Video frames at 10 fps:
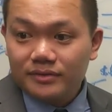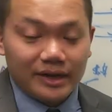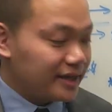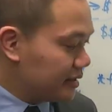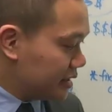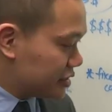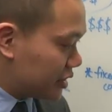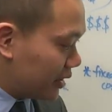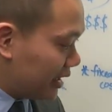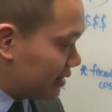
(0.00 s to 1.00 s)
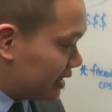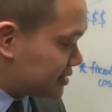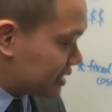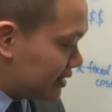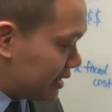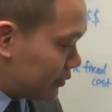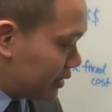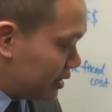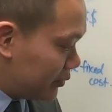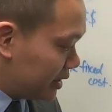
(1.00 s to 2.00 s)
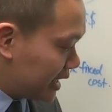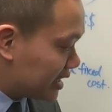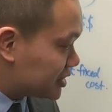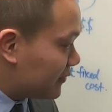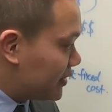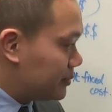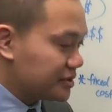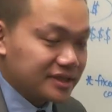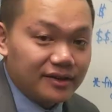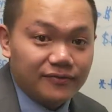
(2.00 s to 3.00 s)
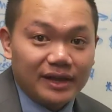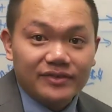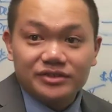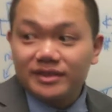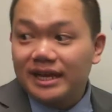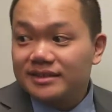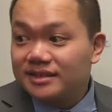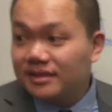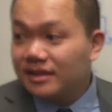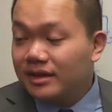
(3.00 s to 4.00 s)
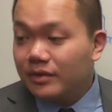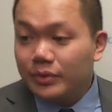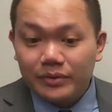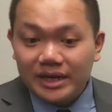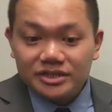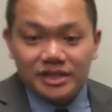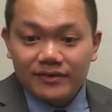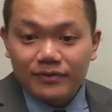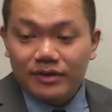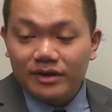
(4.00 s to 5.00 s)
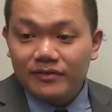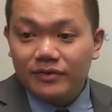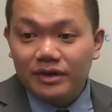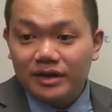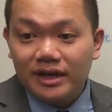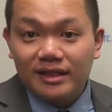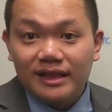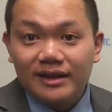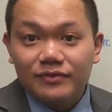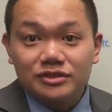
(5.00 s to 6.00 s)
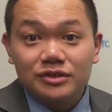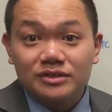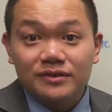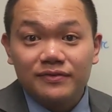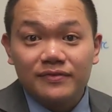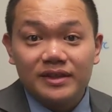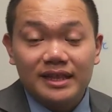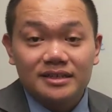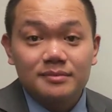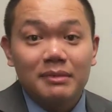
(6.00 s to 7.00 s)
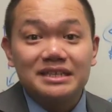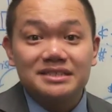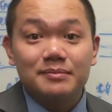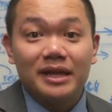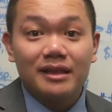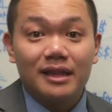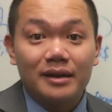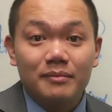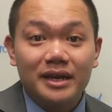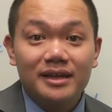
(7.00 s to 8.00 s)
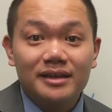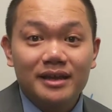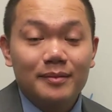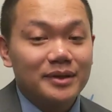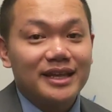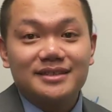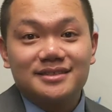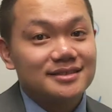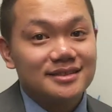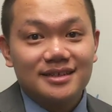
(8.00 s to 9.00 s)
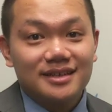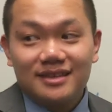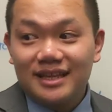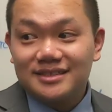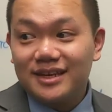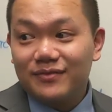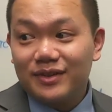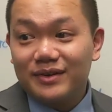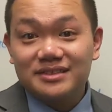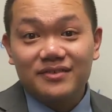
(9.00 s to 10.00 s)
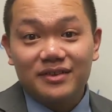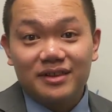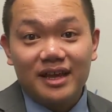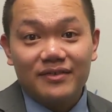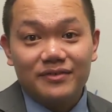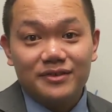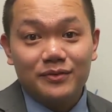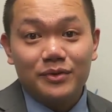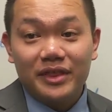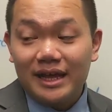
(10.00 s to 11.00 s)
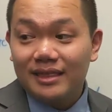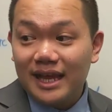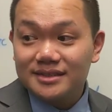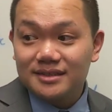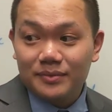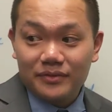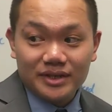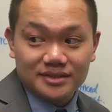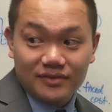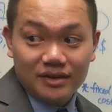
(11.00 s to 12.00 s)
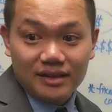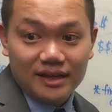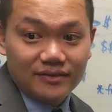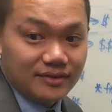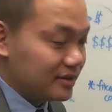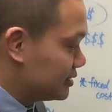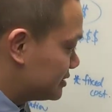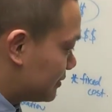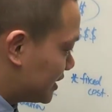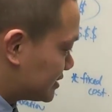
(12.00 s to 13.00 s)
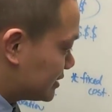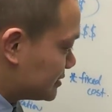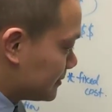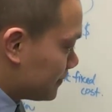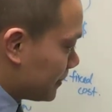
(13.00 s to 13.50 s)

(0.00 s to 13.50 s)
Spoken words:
Right? So let's say that we cash out 50% of $500,000. We write a check for a client for $250,000. Might seem like a lot of money, but that's it for the rest of their life. So will that last them the rest of their life? Does that make sense?